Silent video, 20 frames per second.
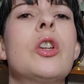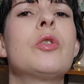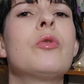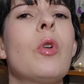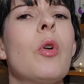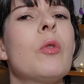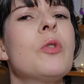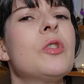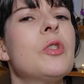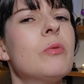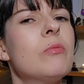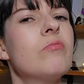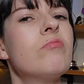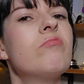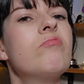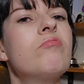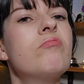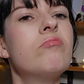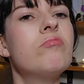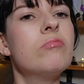I'll just throw on
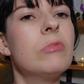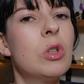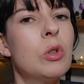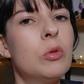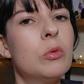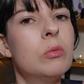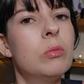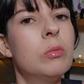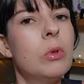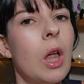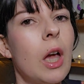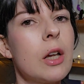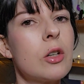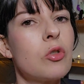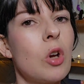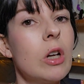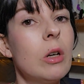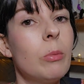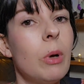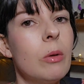some little
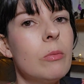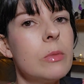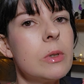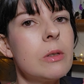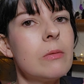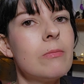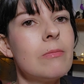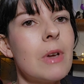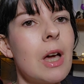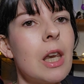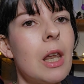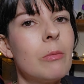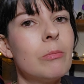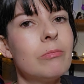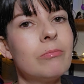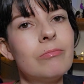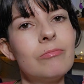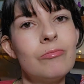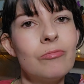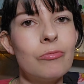like trainer pumps and
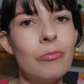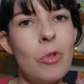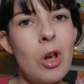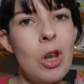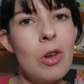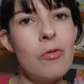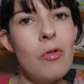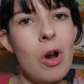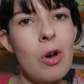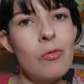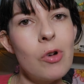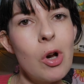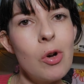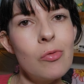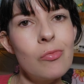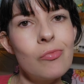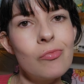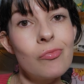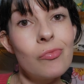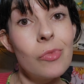I'm ready to rock and
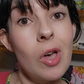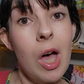roll.